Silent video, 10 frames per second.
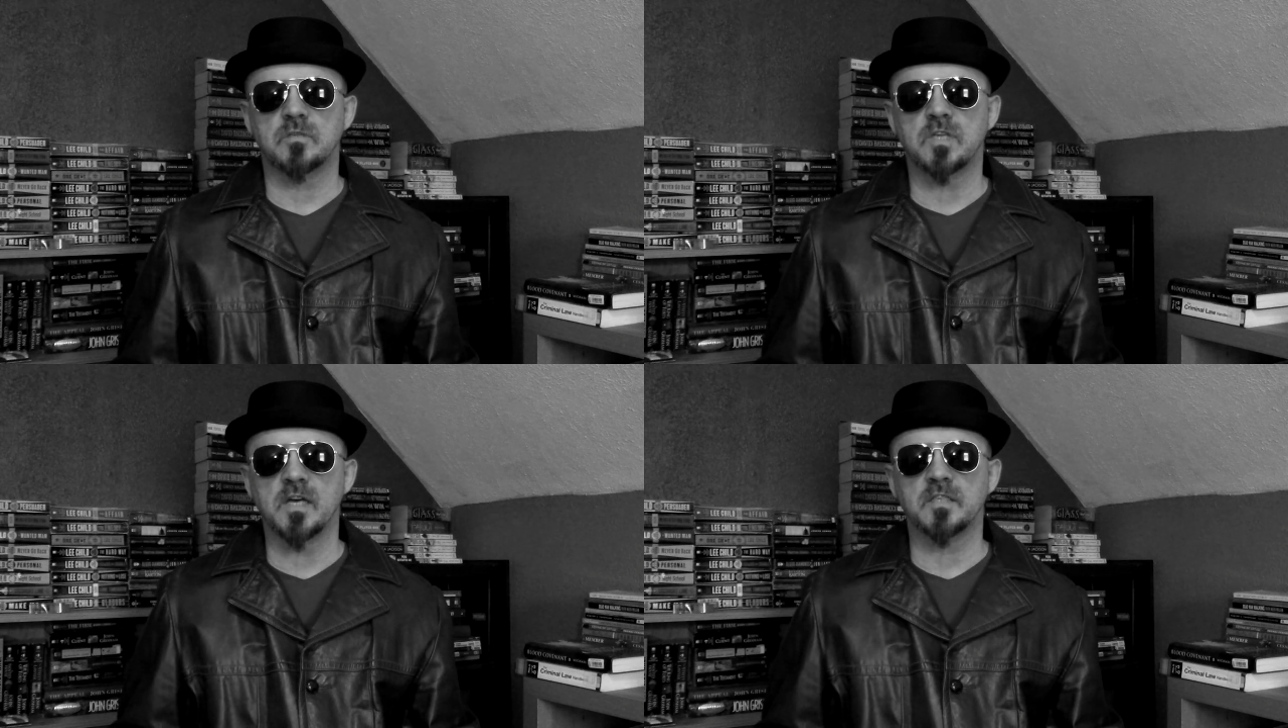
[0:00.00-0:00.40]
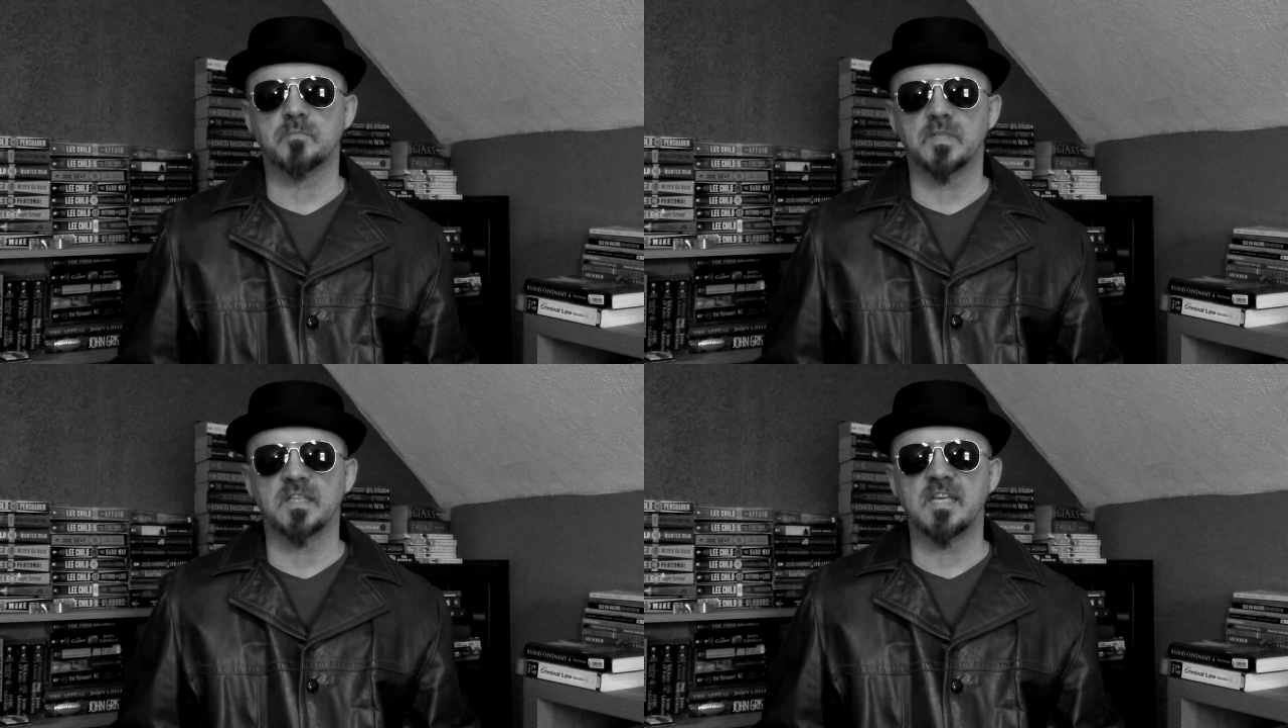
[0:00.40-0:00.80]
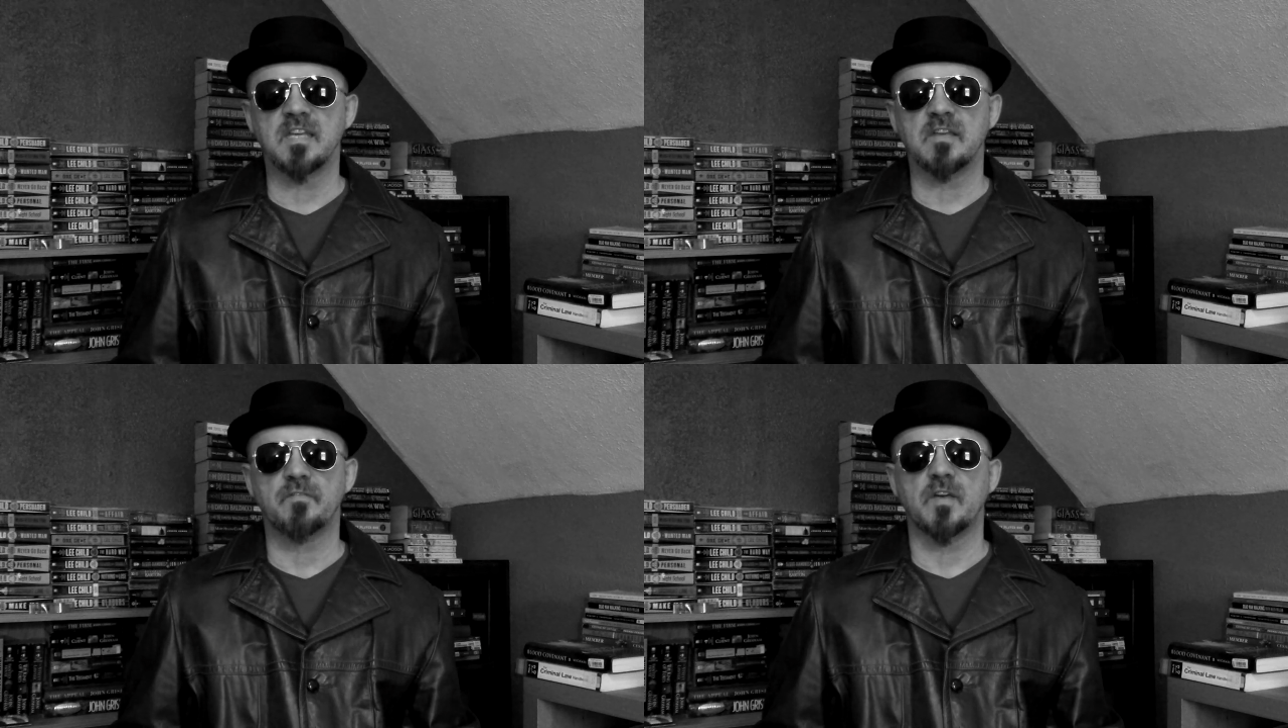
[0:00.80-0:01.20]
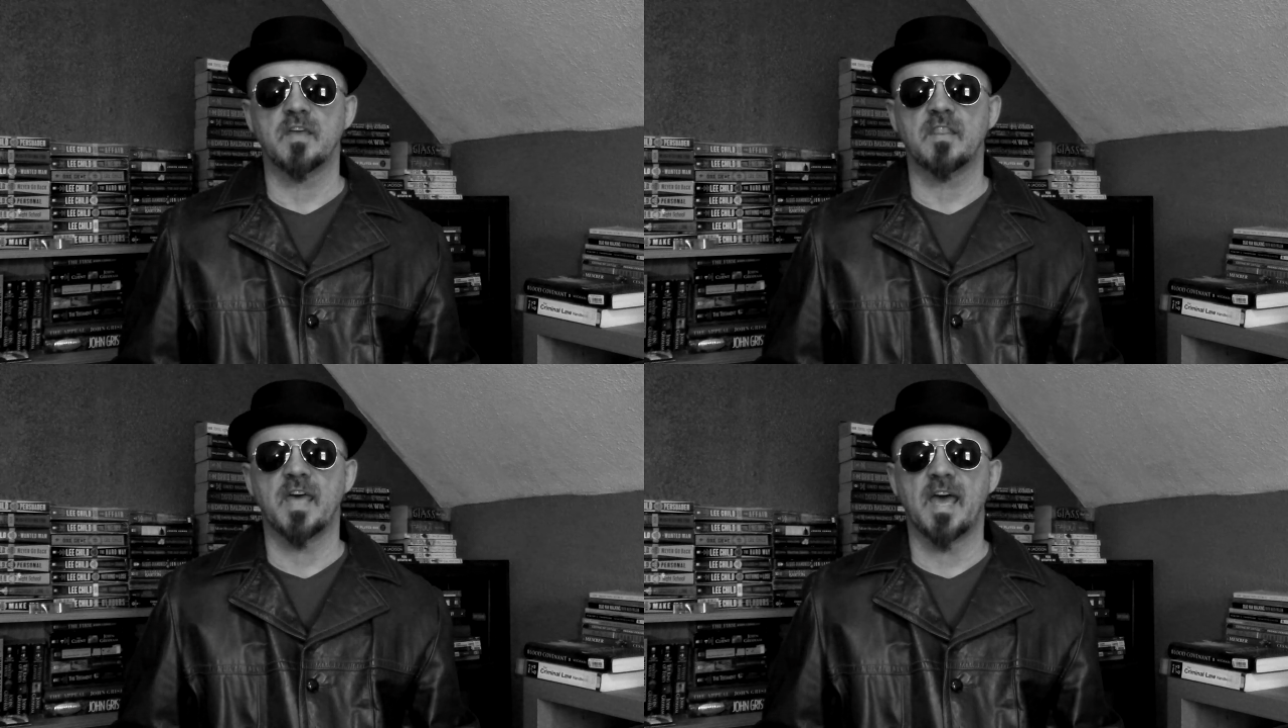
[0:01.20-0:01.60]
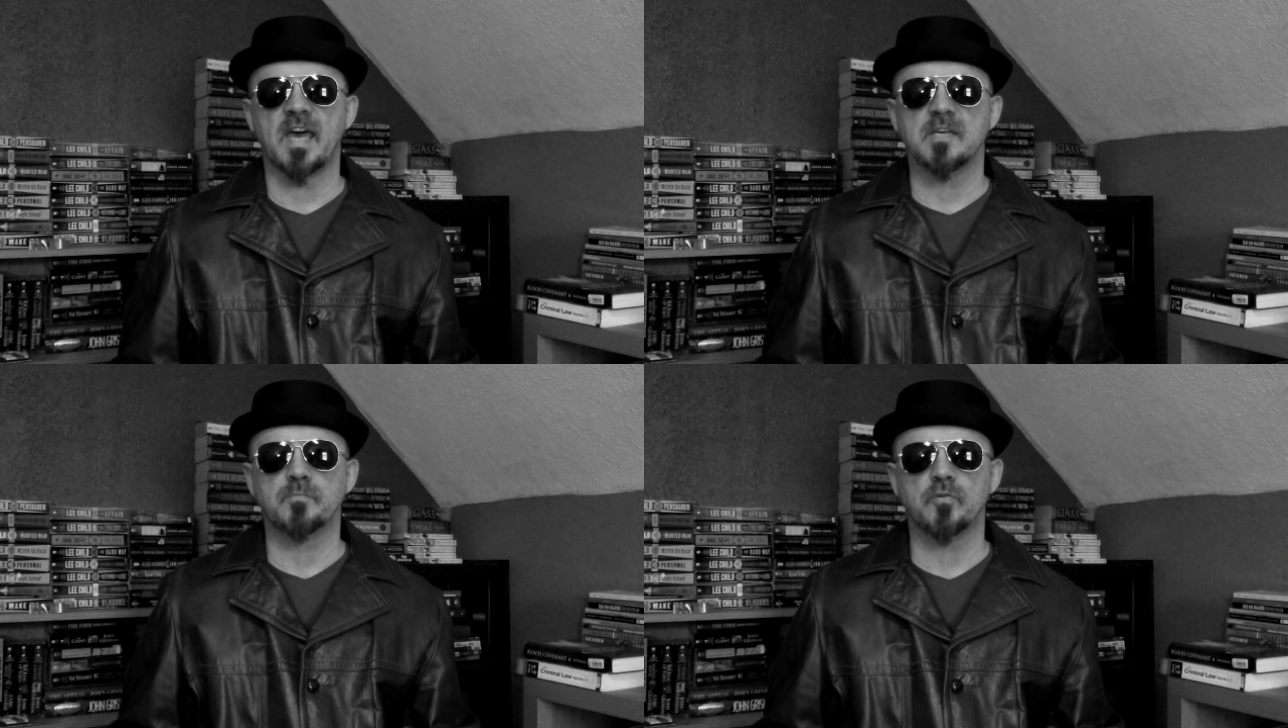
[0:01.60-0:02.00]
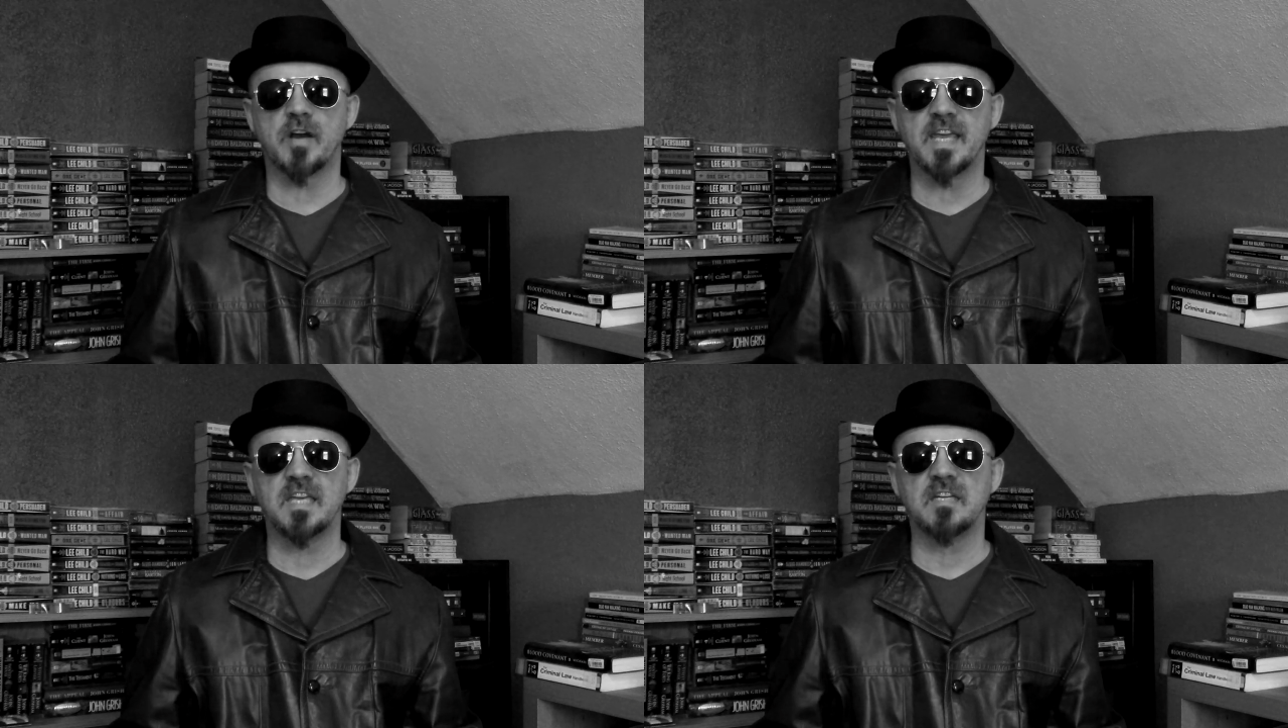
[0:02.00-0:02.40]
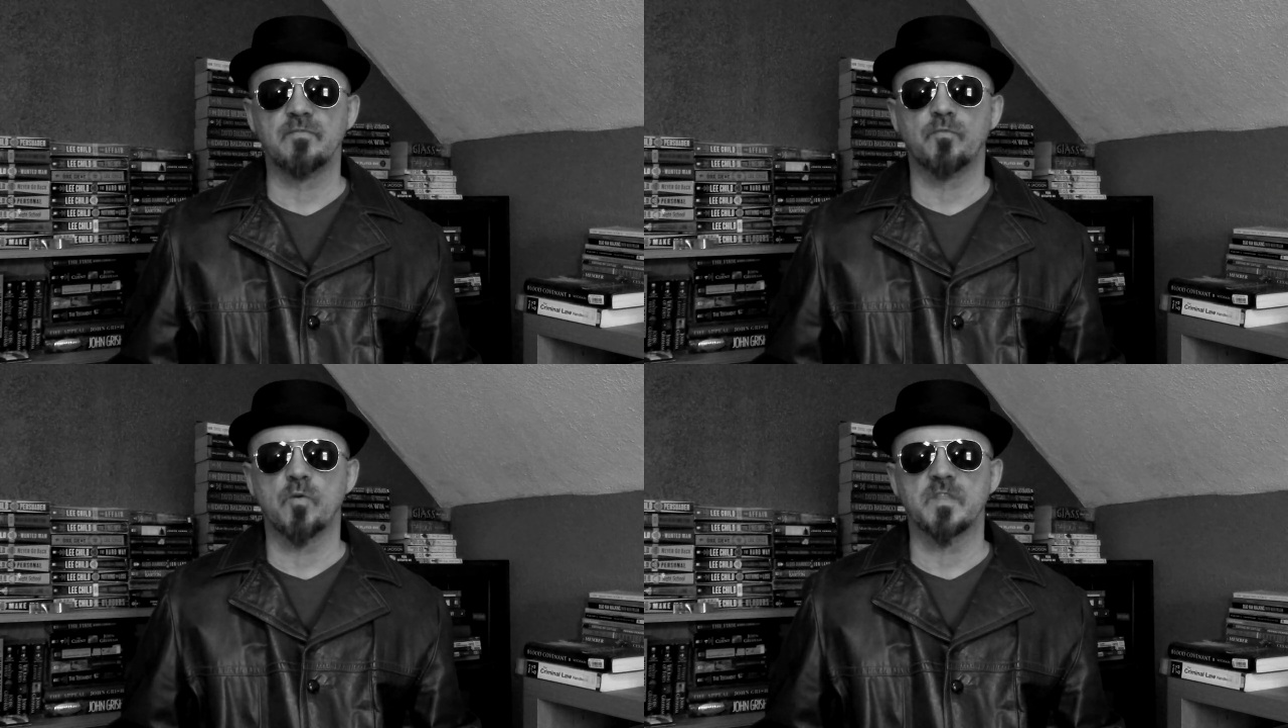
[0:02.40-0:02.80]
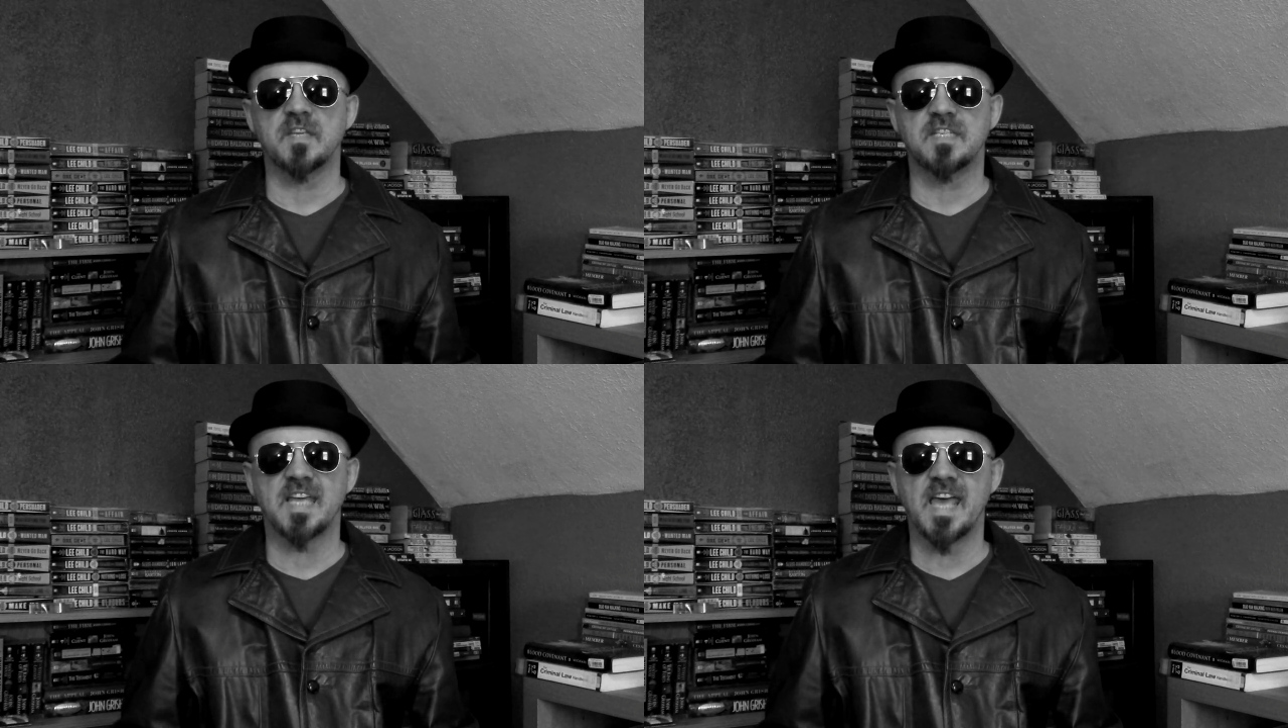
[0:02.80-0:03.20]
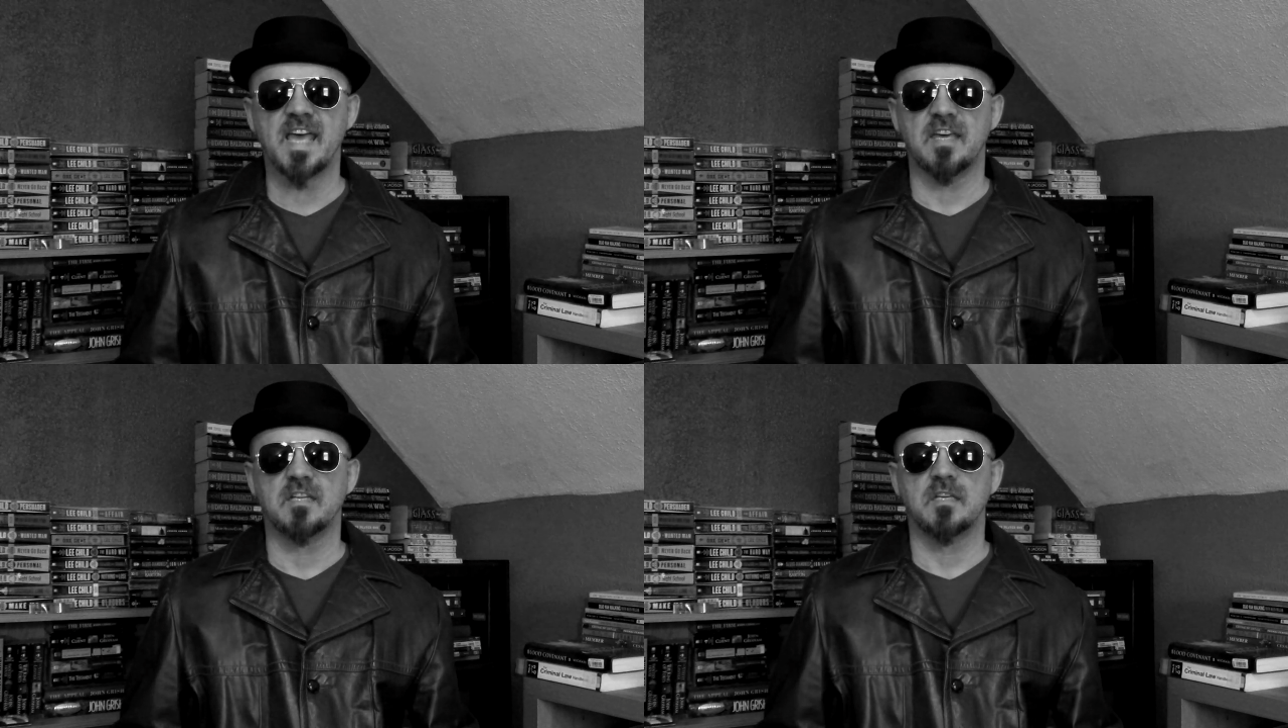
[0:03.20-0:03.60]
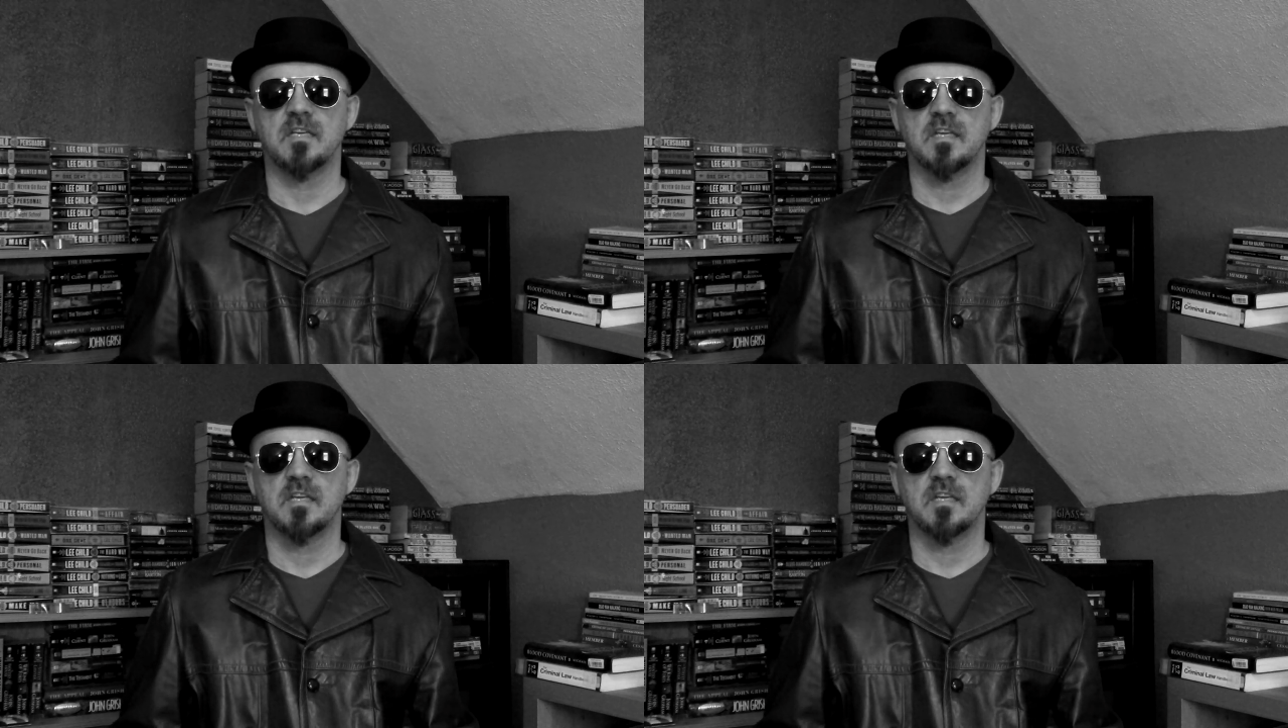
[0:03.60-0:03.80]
does believe that praying for the dead